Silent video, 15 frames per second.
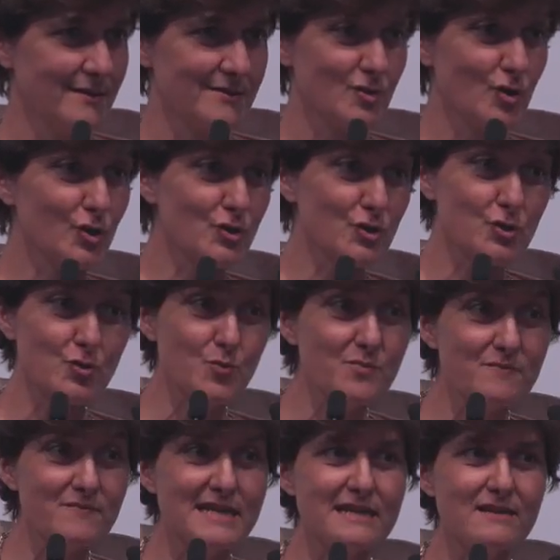not to
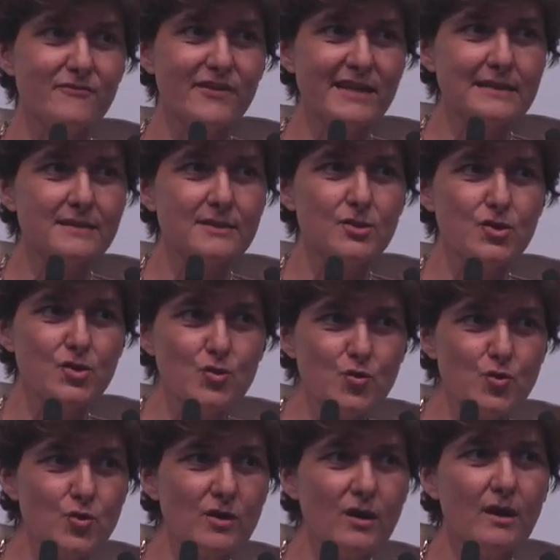invent
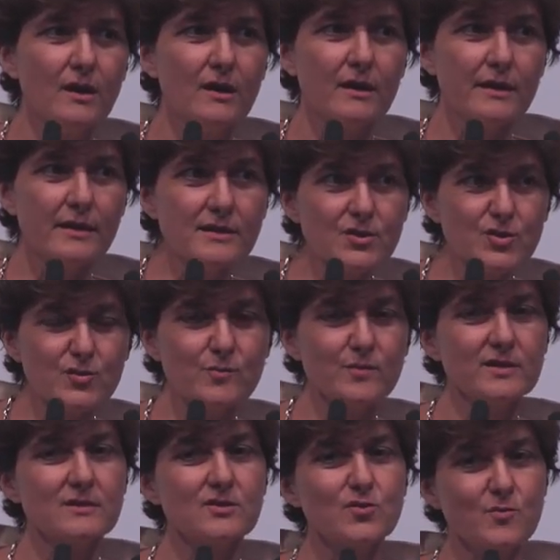new
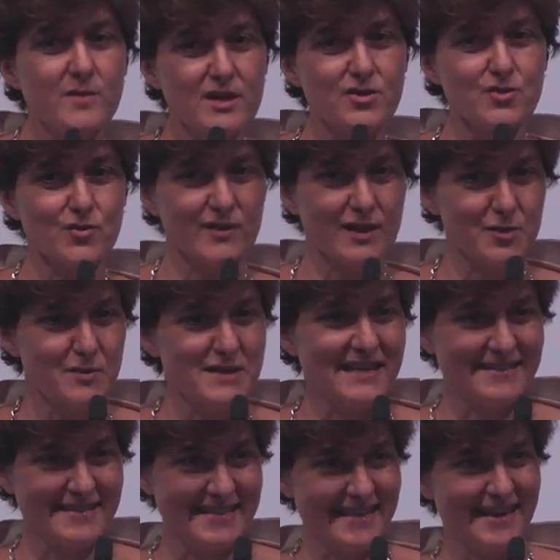instruments to make sure that we
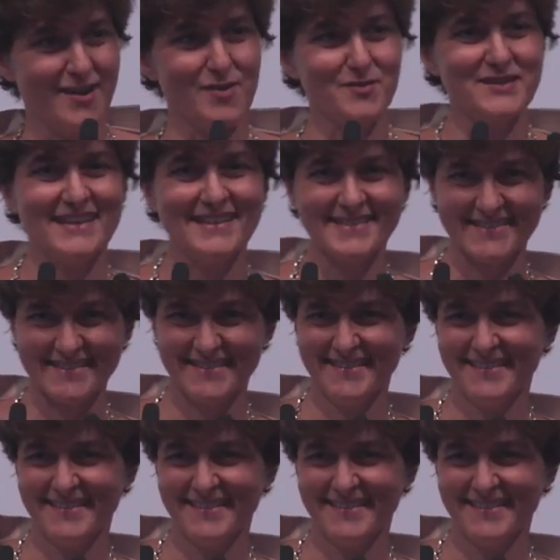can sell our debt.